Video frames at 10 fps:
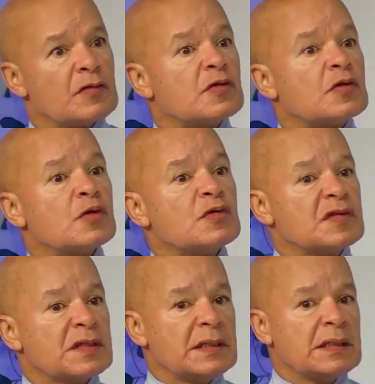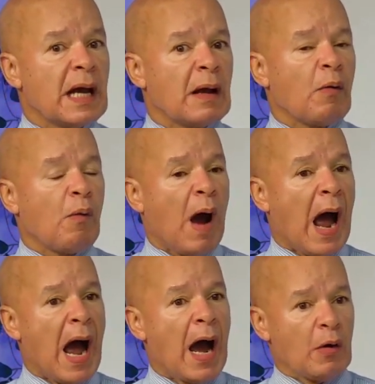to see
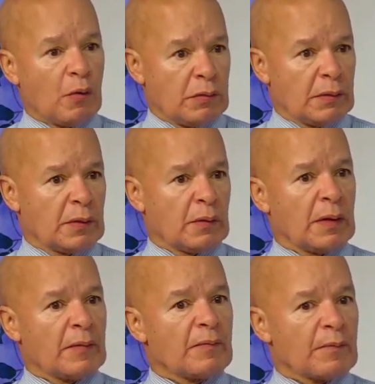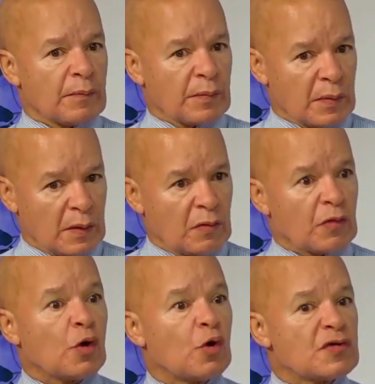how
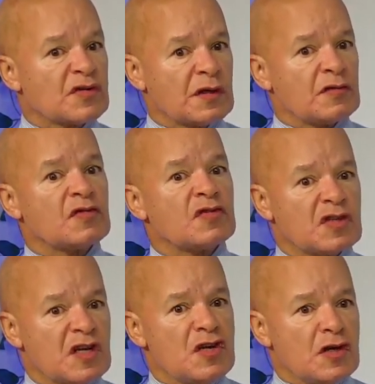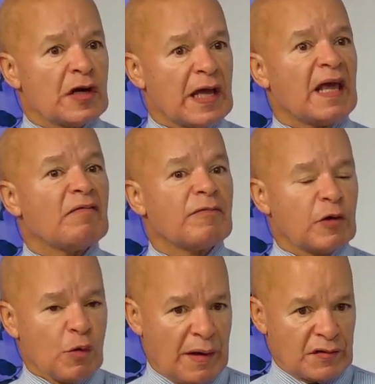those senior
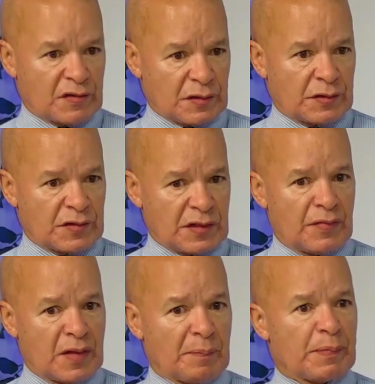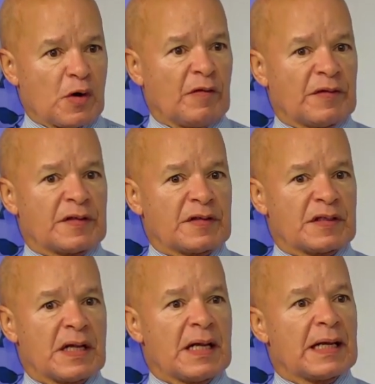influencers in the province
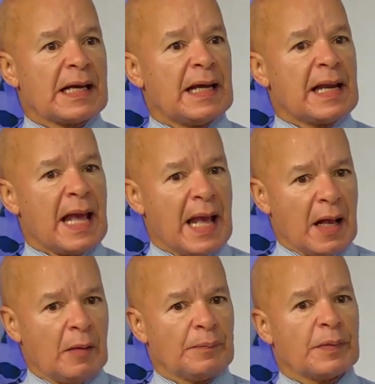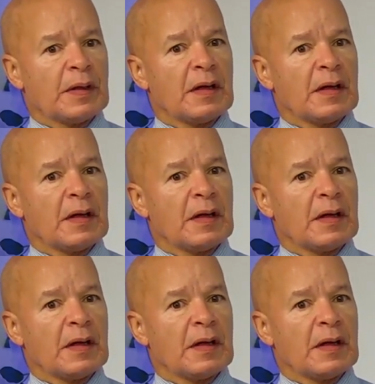can help